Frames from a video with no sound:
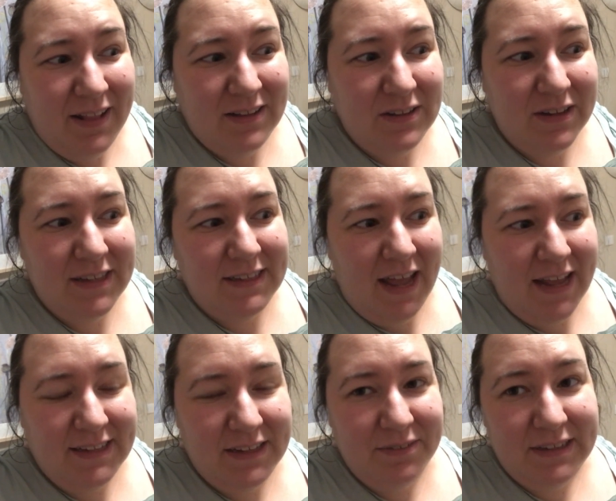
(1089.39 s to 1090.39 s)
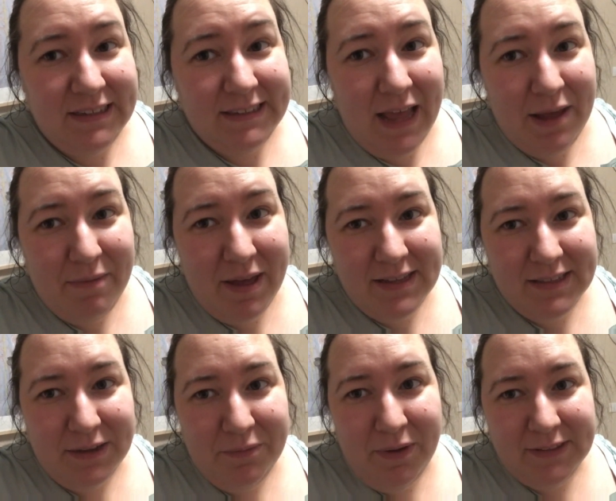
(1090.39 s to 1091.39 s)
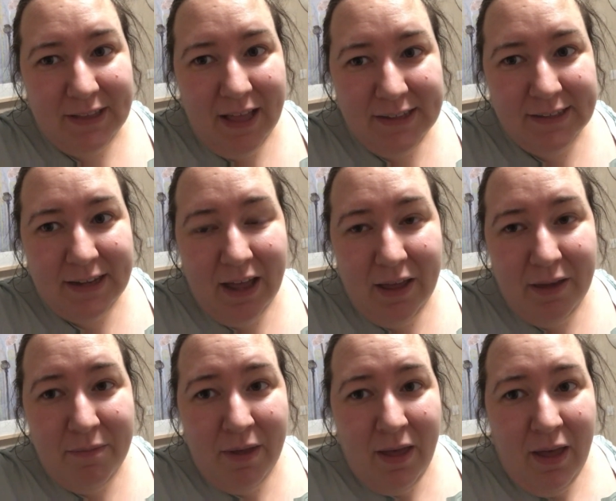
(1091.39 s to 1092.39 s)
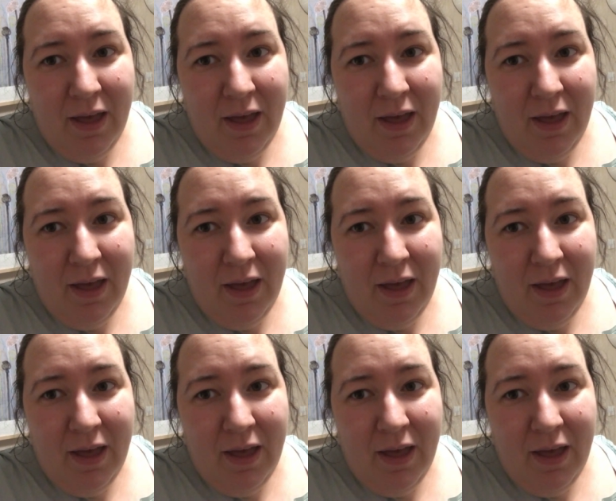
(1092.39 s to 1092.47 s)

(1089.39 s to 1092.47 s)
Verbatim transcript: they took his test and it was the same as it was last time.